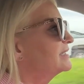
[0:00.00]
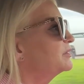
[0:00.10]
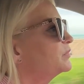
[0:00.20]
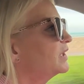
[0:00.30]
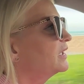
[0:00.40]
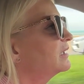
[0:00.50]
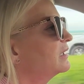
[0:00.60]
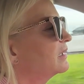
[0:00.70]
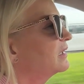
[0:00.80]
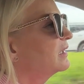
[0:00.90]
somewhere.
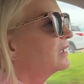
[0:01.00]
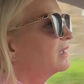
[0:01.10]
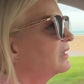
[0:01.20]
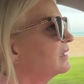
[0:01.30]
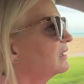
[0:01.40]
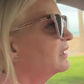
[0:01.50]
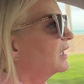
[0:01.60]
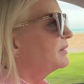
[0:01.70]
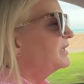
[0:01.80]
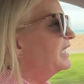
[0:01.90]
I mean,